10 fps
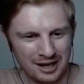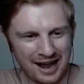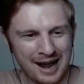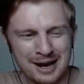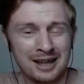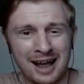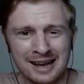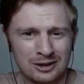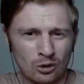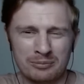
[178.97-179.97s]
I,
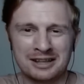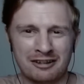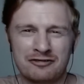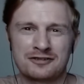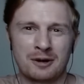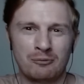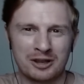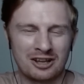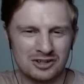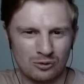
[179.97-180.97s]
I don't mind if
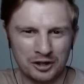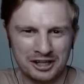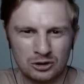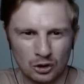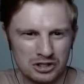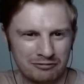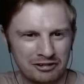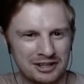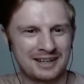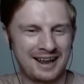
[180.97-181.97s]
someone doesn't want to do
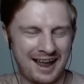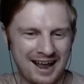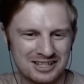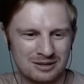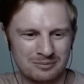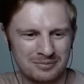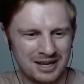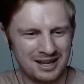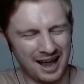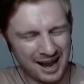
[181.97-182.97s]
something and I ask them.
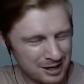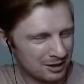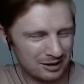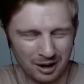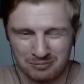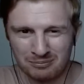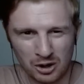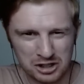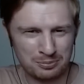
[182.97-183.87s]
I, I much